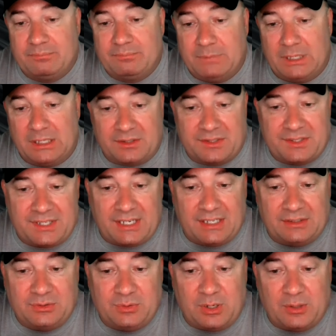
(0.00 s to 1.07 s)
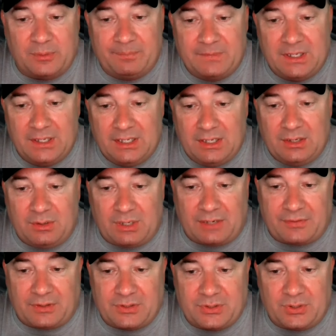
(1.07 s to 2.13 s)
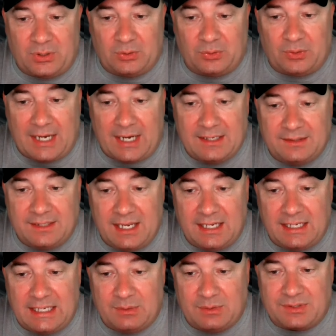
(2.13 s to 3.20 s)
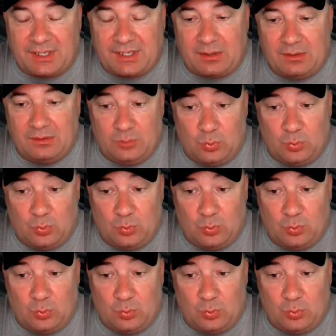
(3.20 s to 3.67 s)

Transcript: Miller said, quote, "When I first told Ryan Day, he was like,